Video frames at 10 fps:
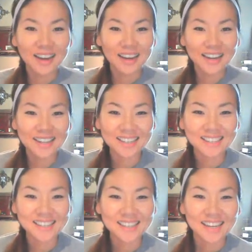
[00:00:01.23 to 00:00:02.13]
Hey
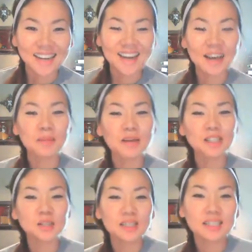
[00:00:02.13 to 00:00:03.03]
guys, I
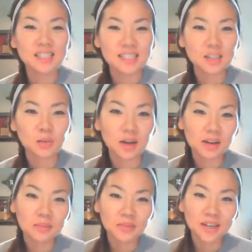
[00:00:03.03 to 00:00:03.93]
just wanted to send a
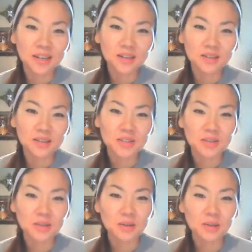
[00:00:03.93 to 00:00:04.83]
welcome video
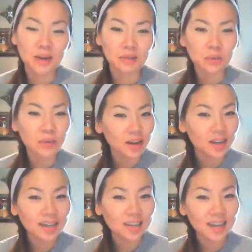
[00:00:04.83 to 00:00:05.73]
to
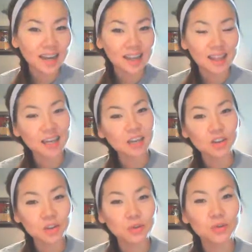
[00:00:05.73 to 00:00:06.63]
everyone and
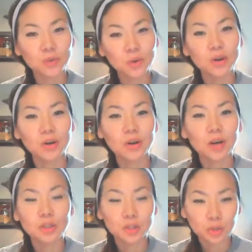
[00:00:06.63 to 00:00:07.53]
thank you
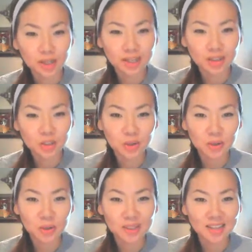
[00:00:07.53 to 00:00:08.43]
for joining the
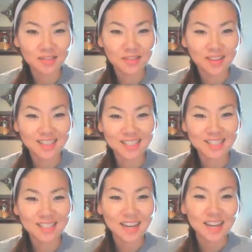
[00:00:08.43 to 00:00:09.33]
21 Day
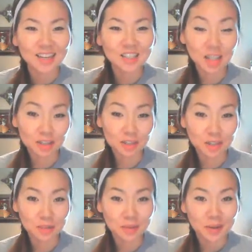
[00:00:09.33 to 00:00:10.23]
Fix challenge
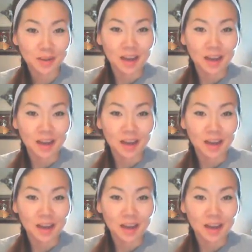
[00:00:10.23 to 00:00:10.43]
group.